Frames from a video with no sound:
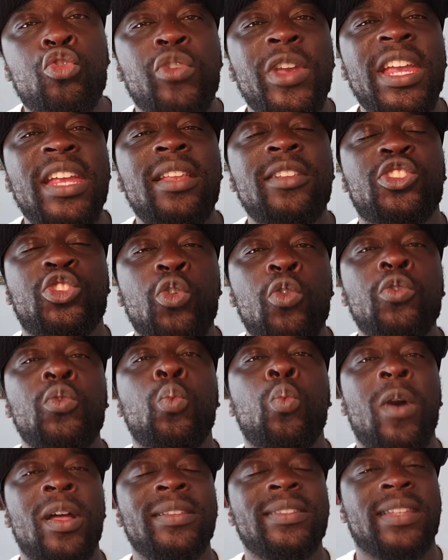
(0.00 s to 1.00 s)
Green
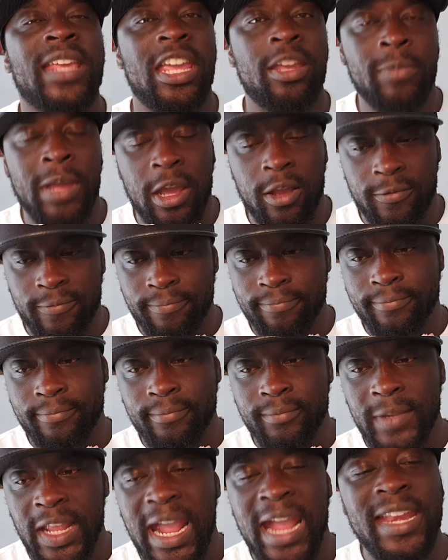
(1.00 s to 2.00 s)
Jordan 1s came out,
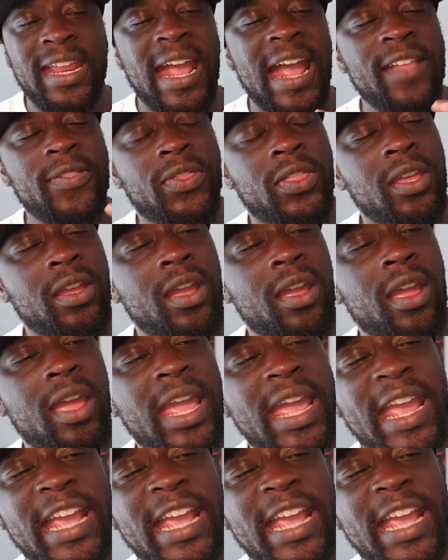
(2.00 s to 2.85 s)
and it had the